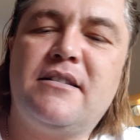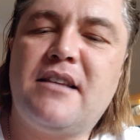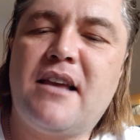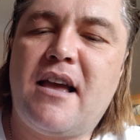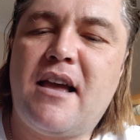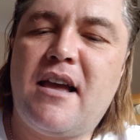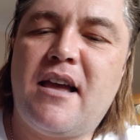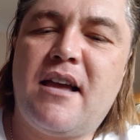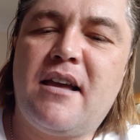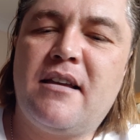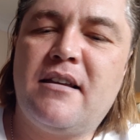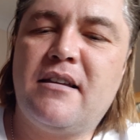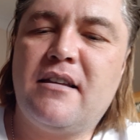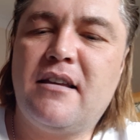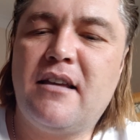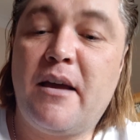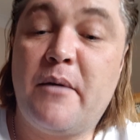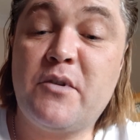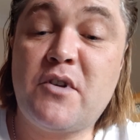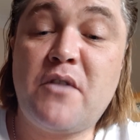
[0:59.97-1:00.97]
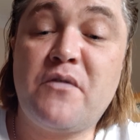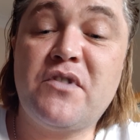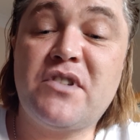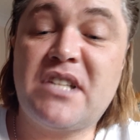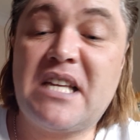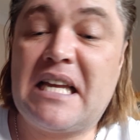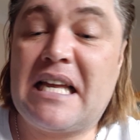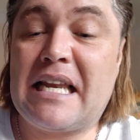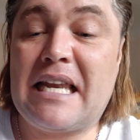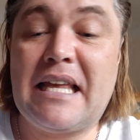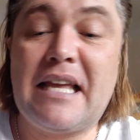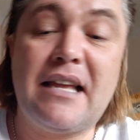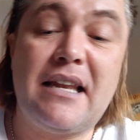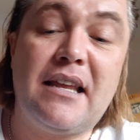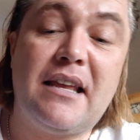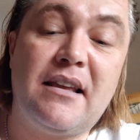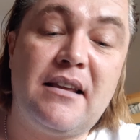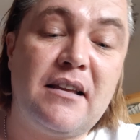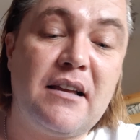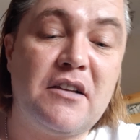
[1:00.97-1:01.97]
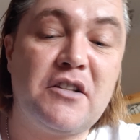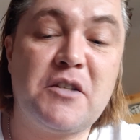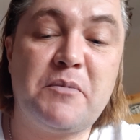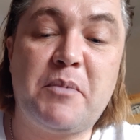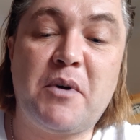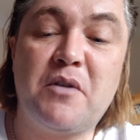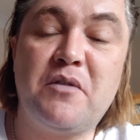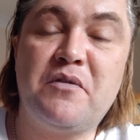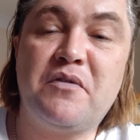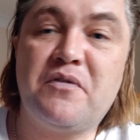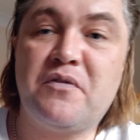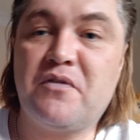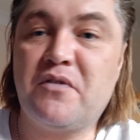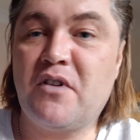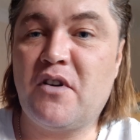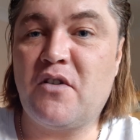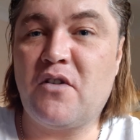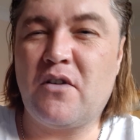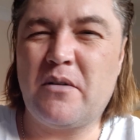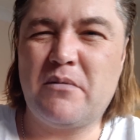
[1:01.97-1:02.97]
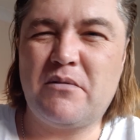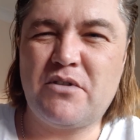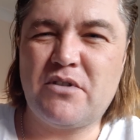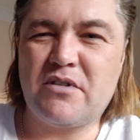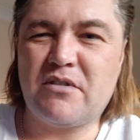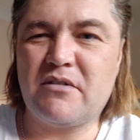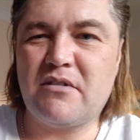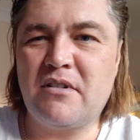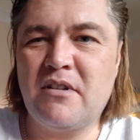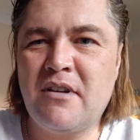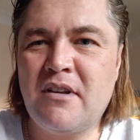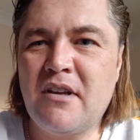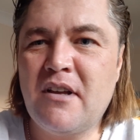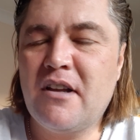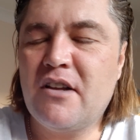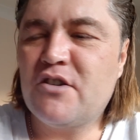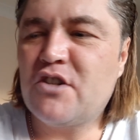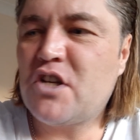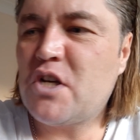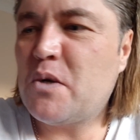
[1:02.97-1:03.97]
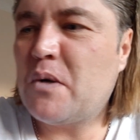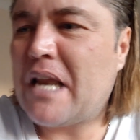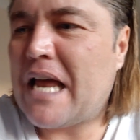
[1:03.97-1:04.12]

Uh, it was obviously clearly a spoof, you know, just two